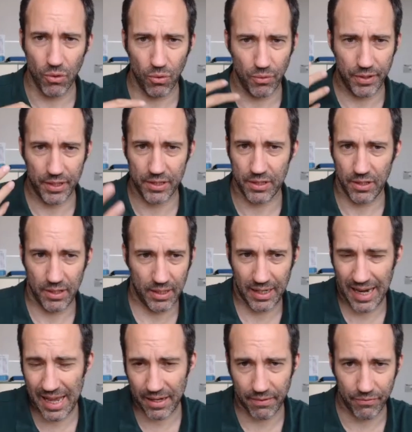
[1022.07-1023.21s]
or this
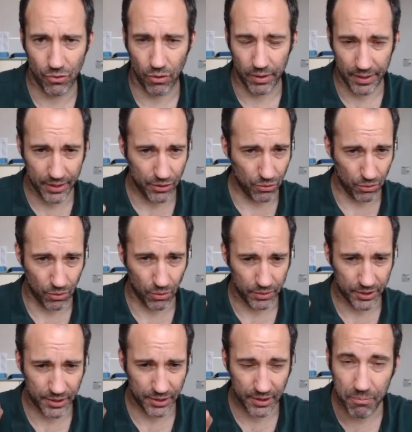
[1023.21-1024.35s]
lack of knowledge or
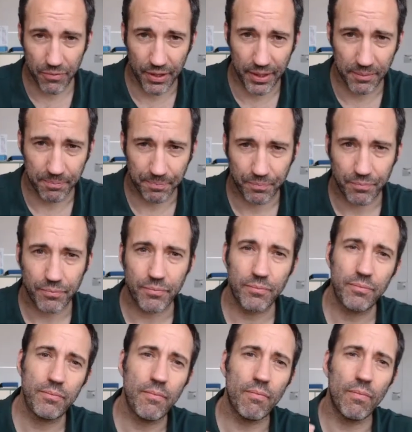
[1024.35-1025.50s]
something.
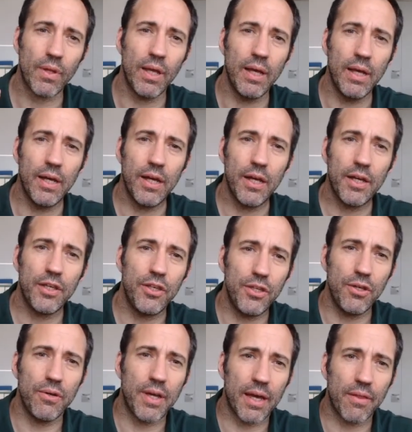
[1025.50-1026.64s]

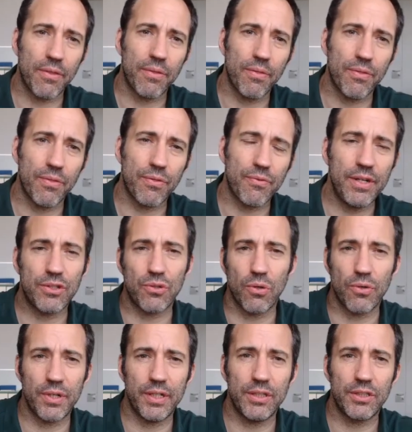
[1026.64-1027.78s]
You get 3
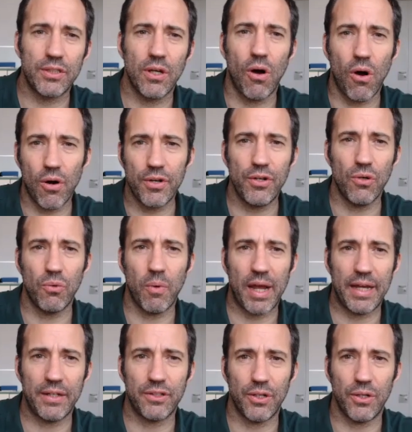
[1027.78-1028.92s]
stories on your
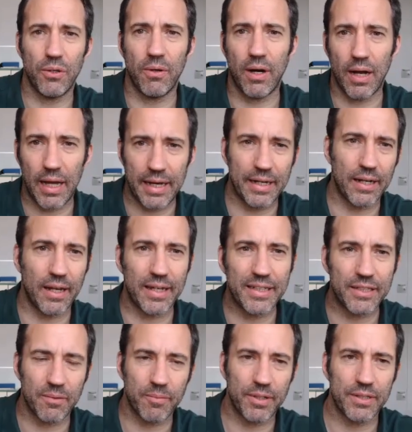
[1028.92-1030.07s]
way to
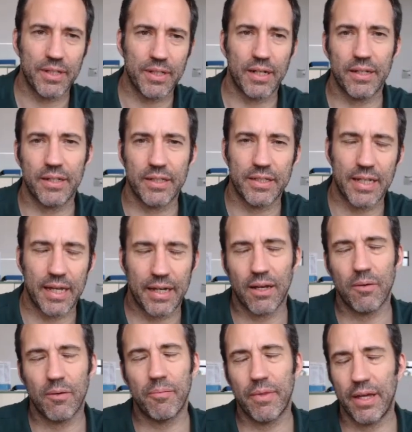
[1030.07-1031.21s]
enlightenment and understanding
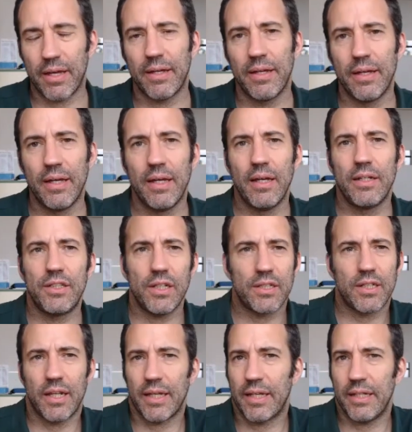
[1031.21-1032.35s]
up there, just
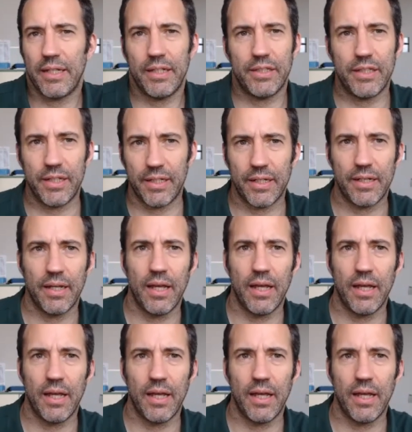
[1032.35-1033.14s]
like Adichie did.